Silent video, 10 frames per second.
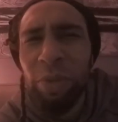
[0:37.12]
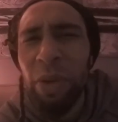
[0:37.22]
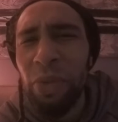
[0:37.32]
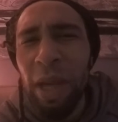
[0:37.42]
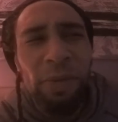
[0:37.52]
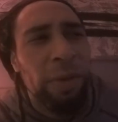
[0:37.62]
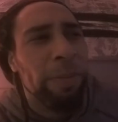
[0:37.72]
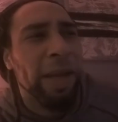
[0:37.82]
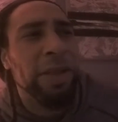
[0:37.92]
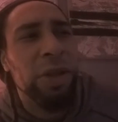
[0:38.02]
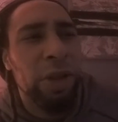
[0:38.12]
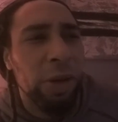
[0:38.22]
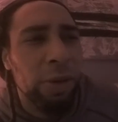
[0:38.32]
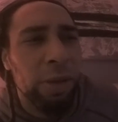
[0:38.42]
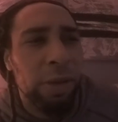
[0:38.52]
my flight from
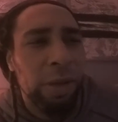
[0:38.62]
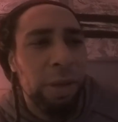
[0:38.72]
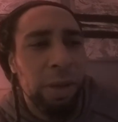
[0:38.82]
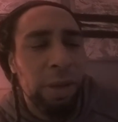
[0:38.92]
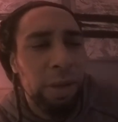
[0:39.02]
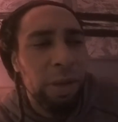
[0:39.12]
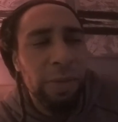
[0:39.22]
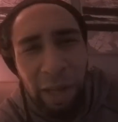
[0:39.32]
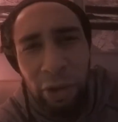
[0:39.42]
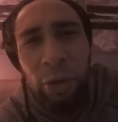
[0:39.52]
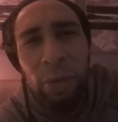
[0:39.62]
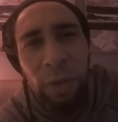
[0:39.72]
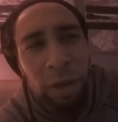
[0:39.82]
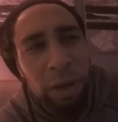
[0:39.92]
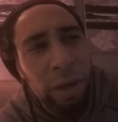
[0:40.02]
Mexico to
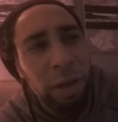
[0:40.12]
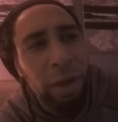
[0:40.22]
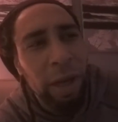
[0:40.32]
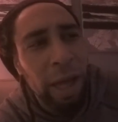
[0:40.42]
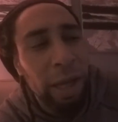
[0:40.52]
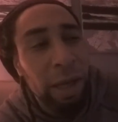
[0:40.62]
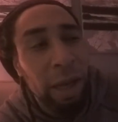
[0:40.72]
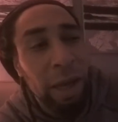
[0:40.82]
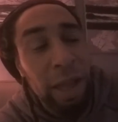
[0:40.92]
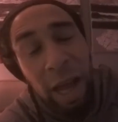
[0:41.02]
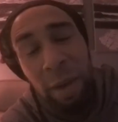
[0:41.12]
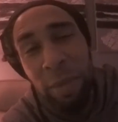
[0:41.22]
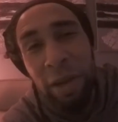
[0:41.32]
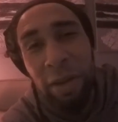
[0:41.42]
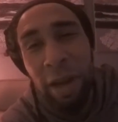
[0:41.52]
Vancouver, and yeah, I'm
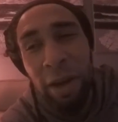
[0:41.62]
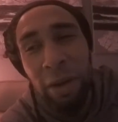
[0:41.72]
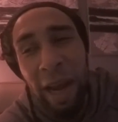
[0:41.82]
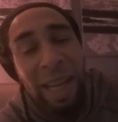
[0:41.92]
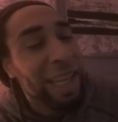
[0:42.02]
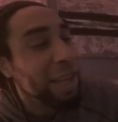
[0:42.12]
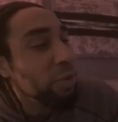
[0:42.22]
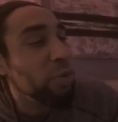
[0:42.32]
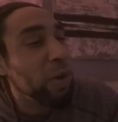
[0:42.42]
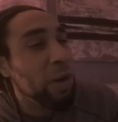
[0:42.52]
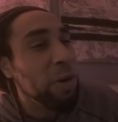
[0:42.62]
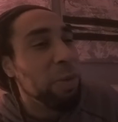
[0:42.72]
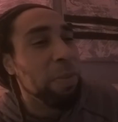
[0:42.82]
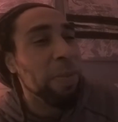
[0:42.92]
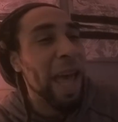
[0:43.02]
here now. I didn't
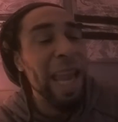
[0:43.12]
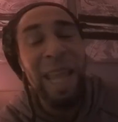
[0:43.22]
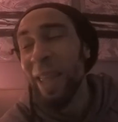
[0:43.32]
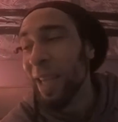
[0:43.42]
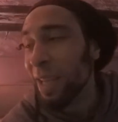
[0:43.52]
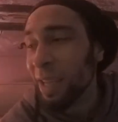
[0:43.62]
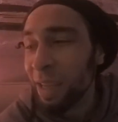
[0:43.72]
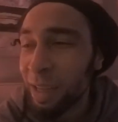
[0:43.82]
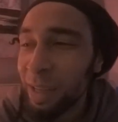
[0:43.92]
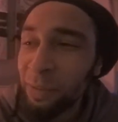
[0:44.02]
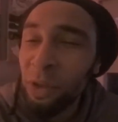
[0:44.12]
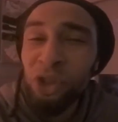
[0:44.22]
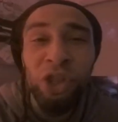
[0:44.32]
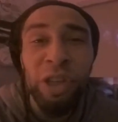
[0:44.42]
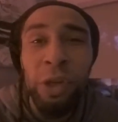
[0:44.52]
film anything of the
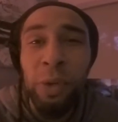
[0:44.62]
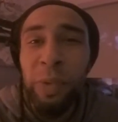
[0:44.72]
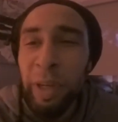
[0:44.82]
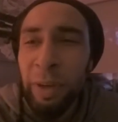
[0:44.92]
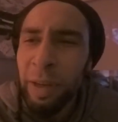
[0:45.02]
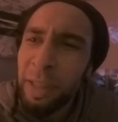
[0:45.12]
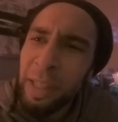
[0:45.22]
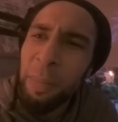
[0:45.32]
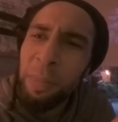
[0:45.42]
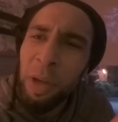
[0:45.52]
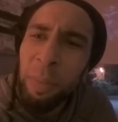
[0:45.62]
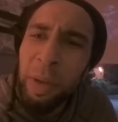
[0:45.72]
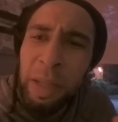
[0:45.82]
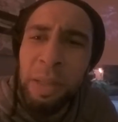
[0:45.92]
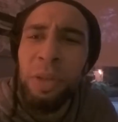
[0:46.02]
journey over here except on my
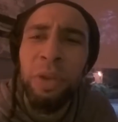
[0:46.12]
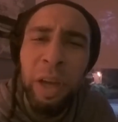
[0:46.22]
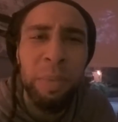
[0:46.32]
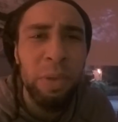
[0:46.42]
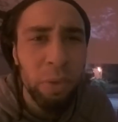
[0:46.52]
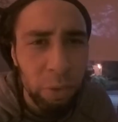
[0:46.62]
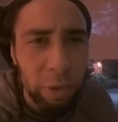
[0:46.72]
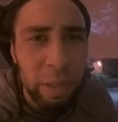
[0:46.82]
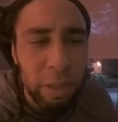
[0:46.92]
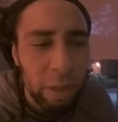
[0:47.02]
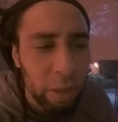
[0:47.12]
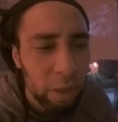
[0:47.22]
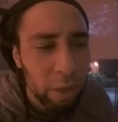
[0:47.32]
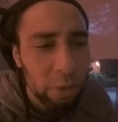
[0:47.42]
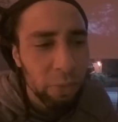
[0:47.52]
Instagram stories.
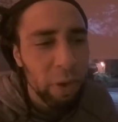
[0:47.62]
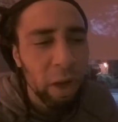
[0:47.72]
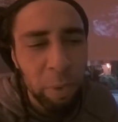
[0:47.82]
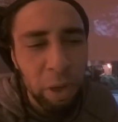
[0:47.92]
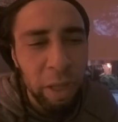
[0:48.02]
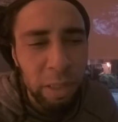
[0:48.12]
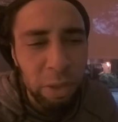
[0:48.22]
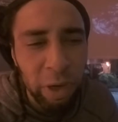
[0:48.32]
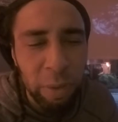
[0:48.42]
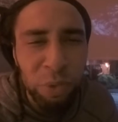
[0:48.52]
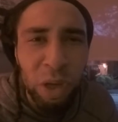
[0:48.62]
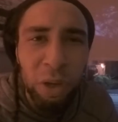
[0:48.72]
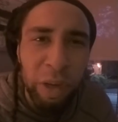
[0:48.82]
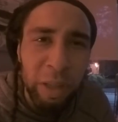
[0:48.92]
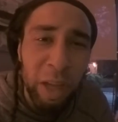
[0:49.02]
You can follow me on Instagram,
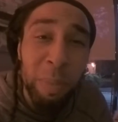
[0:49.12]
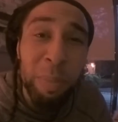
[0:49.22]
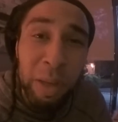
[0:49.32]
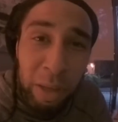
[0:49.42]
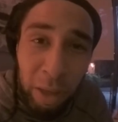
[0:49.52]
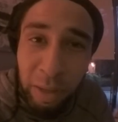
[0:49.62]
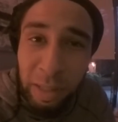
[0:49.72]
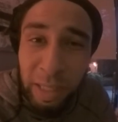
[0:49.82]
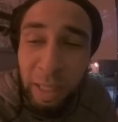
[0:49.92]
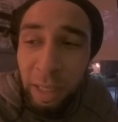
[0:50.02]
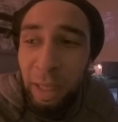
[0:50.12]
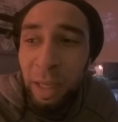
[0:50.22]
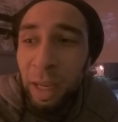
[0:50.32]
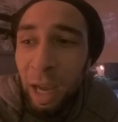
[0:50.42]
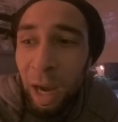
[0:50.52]
JonCraigMedia, to see
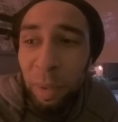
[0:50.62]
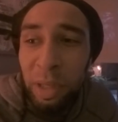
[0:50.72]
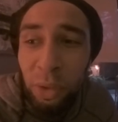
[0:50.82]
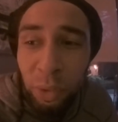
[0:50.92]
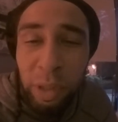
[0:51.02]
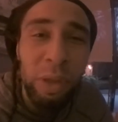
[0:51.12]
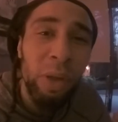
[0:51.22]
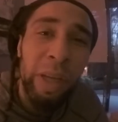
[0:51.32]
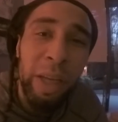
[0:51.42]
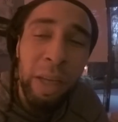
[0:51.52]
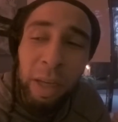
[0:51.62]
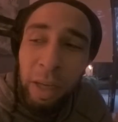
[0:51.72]
how my stories are looking.